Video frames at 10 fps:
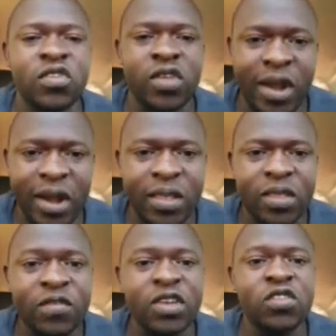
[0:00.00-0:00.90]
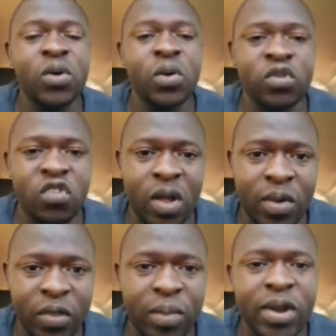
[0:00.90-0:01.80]
and in another video, we'll
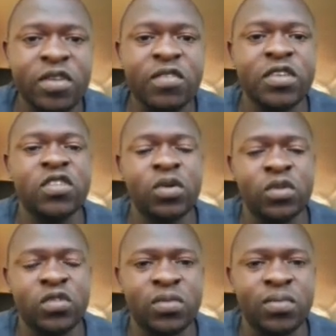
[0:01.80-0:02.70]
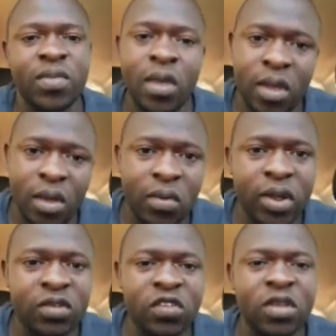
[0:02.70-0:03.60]
talk about the blood vessels,
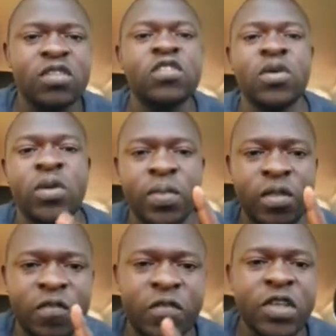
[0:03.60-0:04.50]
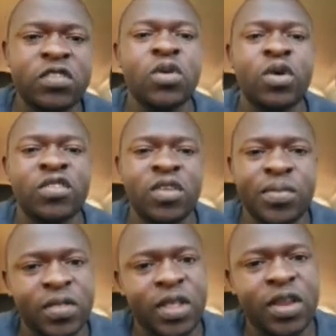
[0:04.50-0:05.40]
right? So the first
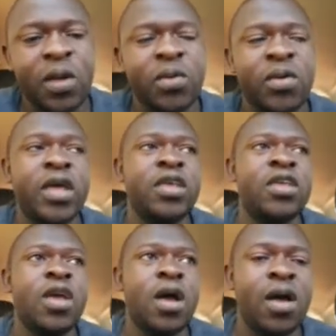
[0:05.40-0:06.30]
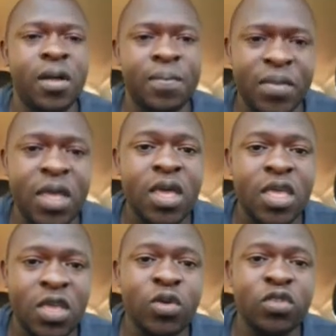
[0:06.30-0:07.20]
concept that I would like
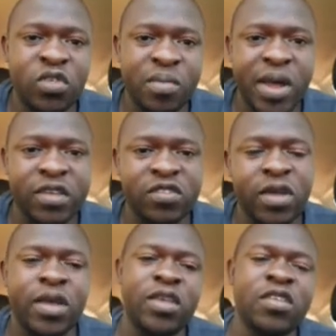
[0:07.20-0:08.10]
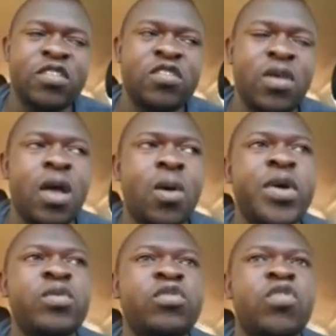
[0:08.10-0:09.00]
you to master is
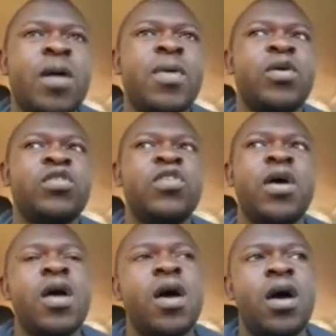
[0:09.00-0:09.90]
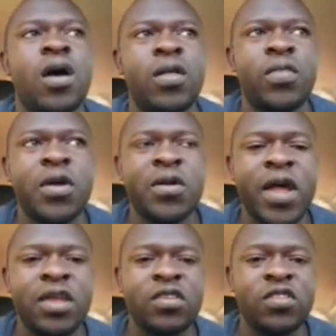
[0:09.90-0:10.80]
when we talk about
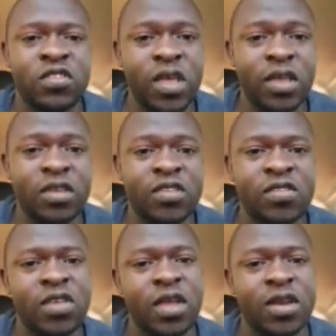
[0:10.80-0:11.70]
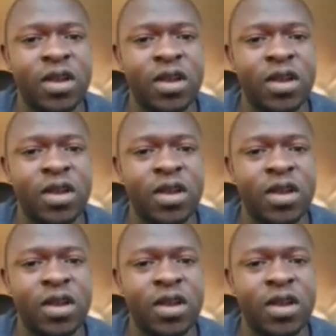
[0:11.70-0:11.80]
the right side